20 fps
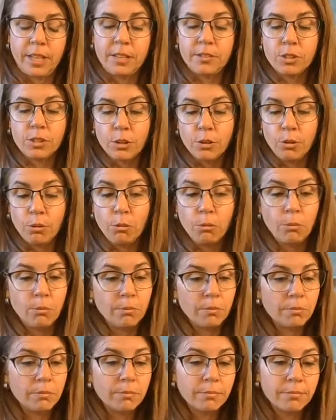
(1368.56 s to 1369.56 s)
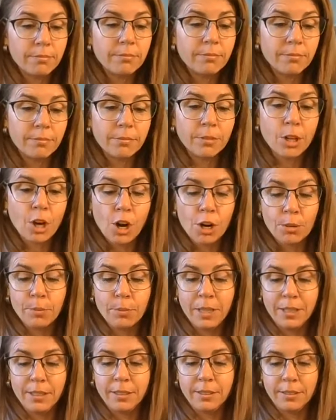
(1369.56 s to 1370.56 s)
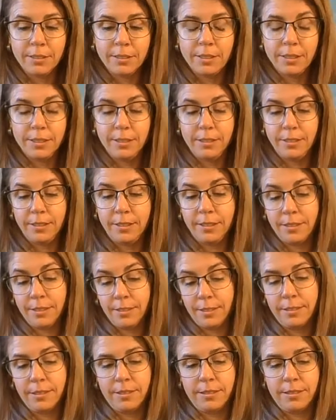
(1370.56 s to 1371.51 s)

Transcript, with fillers: And so karma is